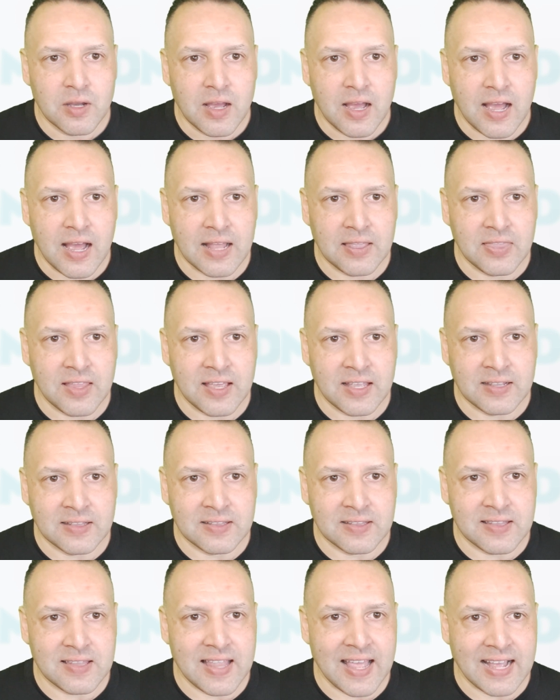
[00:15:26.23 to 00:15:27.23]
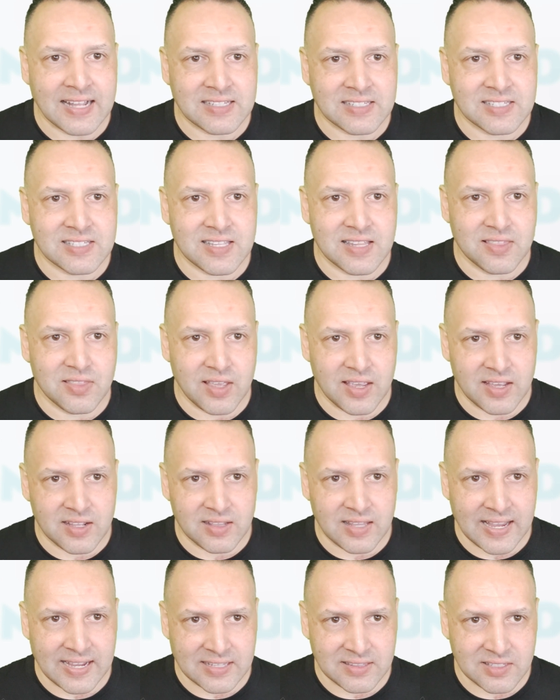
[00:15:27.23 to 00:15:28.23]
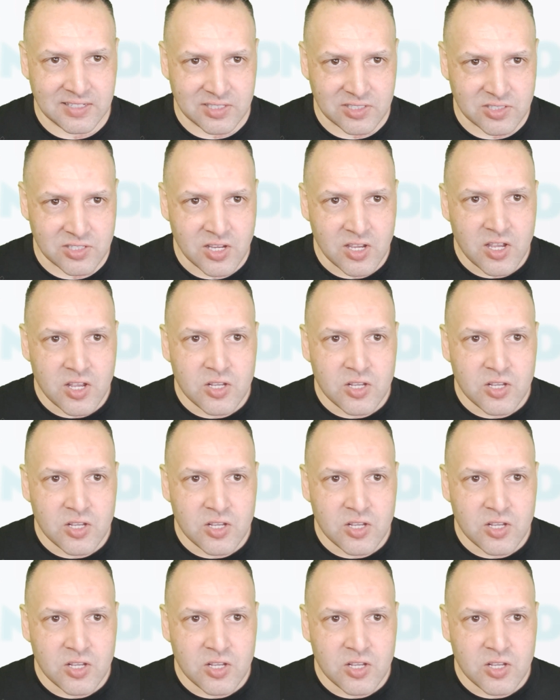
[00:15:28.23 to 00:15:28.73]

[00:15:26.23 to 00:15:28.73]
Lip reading: And then that's there like this.